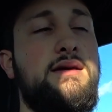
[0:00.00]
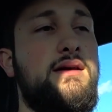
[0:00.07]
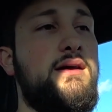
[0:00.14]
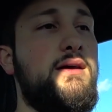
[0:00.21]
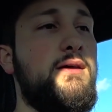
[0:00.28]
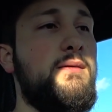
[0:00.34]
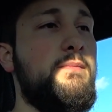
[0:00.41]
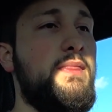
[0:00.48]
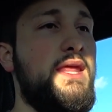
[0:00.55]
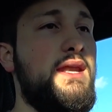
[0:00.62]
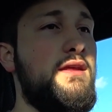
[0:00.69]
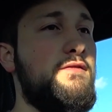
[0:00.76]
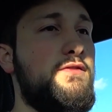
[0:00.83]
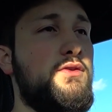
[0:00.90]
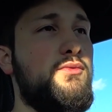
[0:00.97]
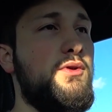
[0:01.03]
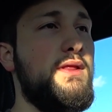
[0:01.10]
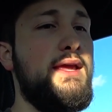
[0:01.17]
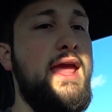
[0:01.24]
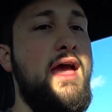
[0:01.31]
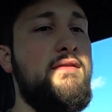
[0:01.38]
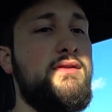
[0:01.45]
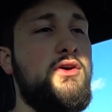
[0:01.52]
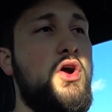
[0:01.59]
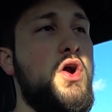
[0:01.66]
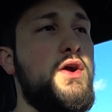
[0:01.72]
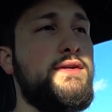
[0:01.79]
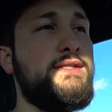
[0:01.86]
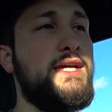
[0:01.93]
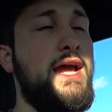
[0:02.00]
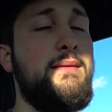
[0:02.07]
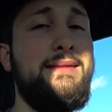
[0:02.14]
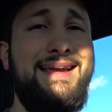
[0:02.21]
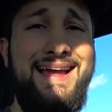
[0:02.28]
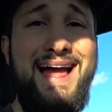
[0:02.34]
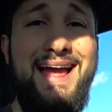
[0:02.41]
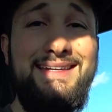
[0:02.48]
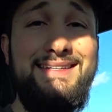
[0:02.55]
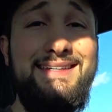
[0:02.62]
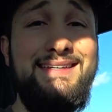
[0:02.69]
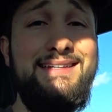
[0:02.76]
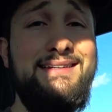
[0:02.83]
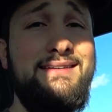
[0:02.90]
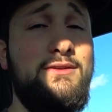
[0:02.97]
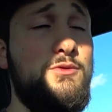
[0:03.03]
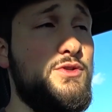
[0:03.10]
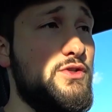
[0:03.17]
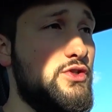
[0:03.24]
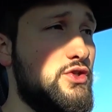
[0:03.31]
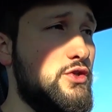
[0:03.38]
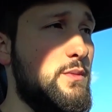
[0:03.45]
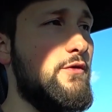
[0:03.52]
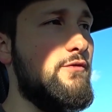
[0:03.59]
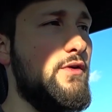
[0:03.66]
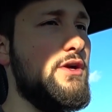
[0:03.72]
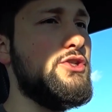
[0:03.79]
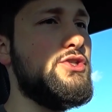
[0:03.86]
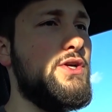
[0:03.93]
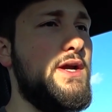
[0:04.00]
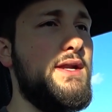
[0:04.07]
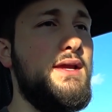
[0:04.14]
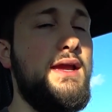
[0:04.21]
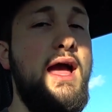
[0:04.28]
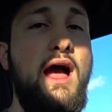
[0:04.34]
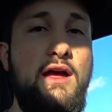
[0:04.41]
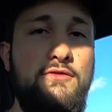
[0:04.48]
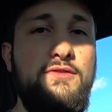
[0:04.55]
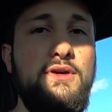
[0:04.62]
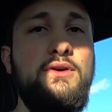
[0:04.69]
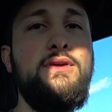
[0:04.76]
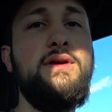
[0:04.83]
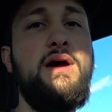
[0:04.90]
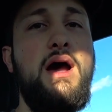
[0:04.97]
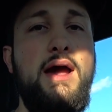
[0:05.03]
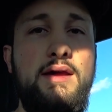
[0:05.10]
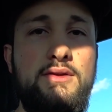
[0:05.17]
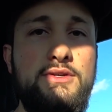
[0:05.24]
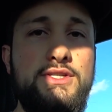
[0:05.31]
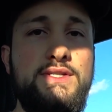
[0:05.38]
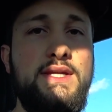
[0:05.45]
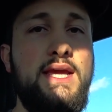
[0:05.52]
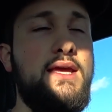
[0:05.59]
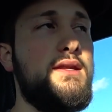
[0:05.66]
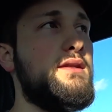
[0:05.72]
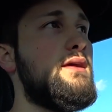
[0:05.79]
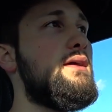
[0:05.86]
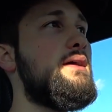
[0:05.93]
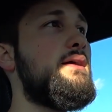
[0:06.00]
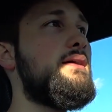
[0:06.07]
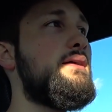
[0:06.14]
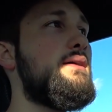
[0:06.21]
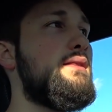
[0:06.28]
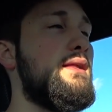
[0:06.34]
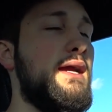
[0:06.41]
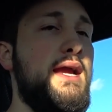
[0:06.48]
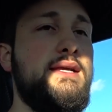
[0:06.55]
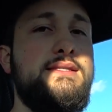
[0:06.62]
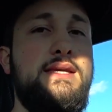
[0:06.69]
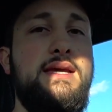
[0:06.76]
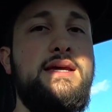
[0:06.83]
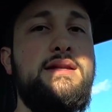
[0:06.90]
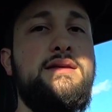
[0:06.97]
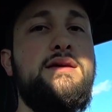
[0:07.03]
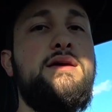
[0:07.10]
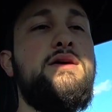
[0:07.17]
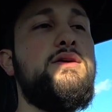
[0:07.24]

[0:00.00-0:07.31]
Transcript: um, and if you're really having a hard time like I did, it was super frustrating, I feel you, I understand. Like I said,